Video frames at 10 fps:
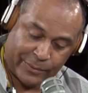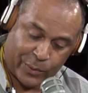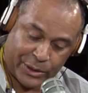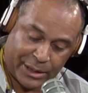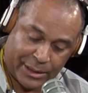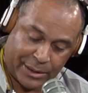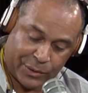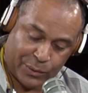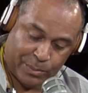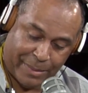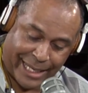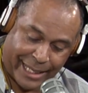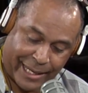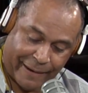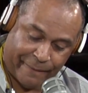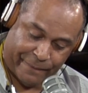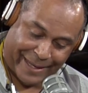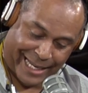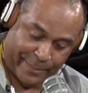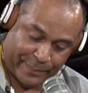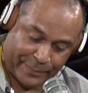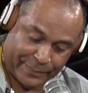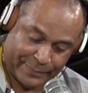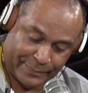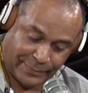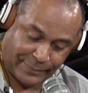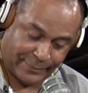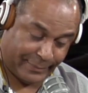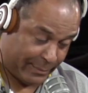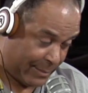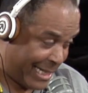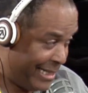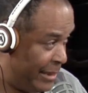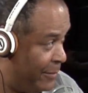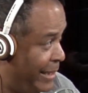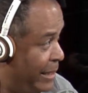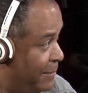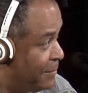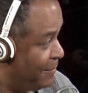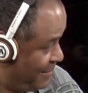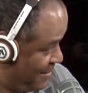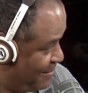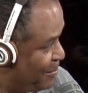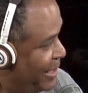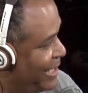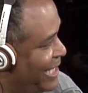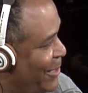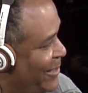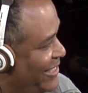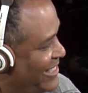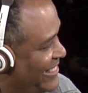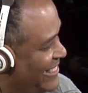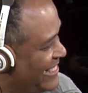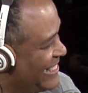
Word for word: Fortune to Make Fame. I didn't write it, but it, here it is.